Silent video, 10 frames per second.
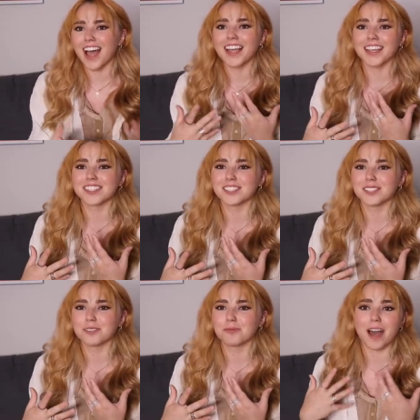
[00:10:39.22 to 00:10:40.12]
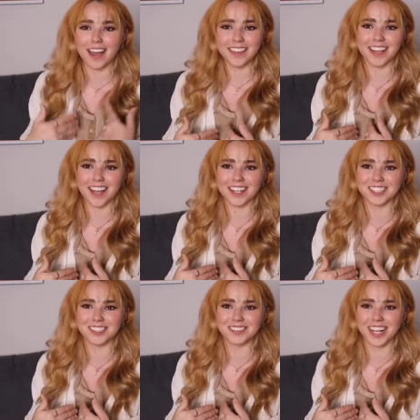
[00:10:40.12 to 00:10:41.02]
i get to do what i think i
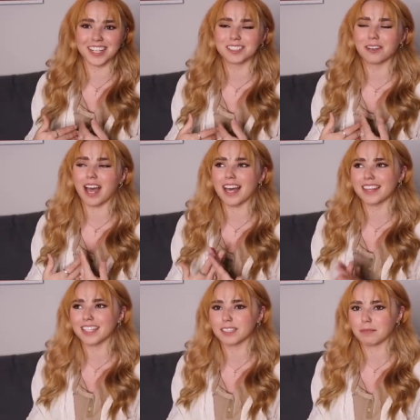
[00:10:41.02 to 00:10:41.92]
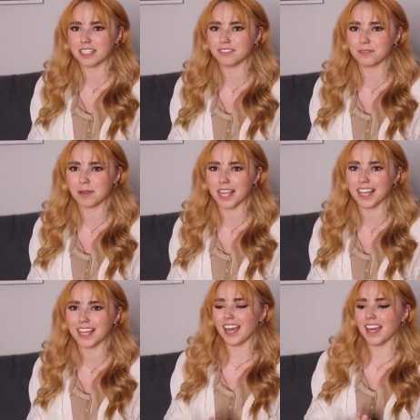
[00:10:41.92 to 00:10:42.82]
should do next what i think is best for me
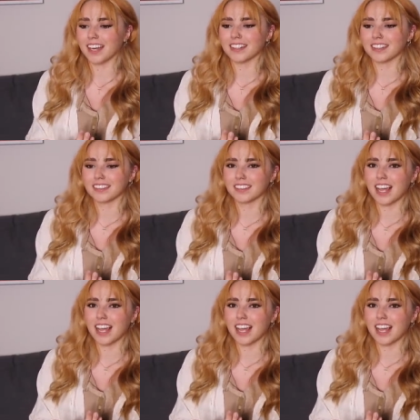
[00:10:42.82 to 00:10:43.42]
and